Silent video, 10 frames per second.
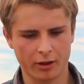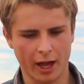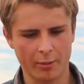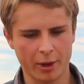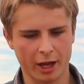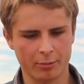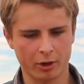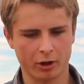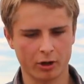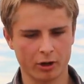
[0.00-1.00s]
that
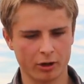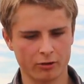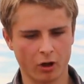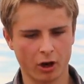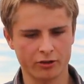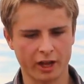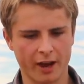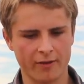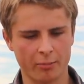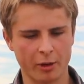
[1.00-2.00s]
paper, as long as I
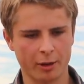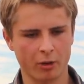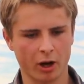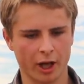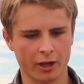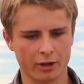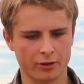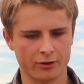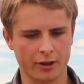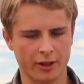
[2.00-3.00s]
have that paper, I
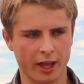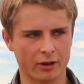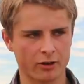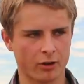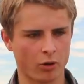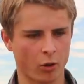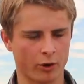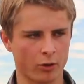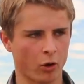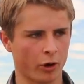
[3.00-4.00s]
can send that to the lawyer,
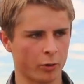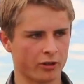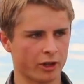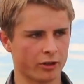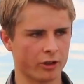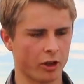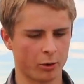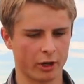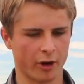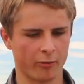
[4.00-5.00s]
and the lawyer will send it to the
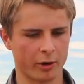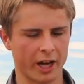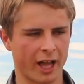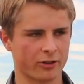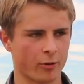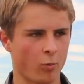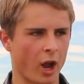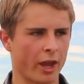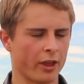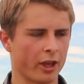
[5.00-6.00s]
Alberta government and ask them
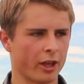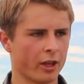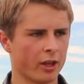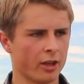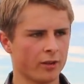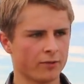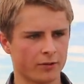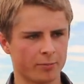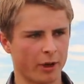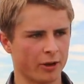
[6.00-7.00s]
why they
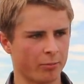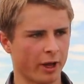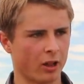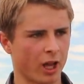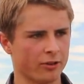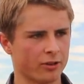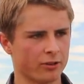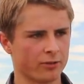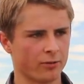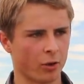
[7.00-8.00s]
suspended my
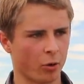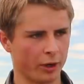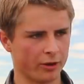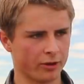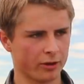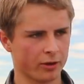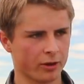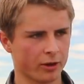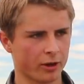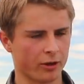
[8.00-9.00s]
license for no reason.
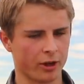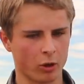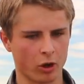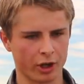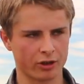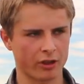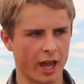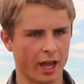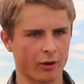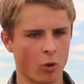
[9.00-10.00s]
Mm-hmm. And they'll look into
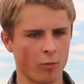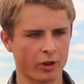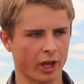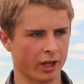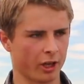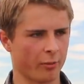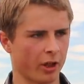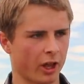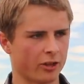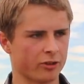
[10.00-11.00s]
that, and hopefully, I can get
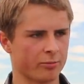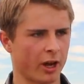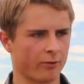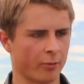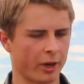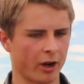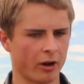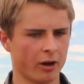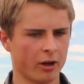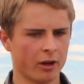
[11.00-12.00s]
my license back from there.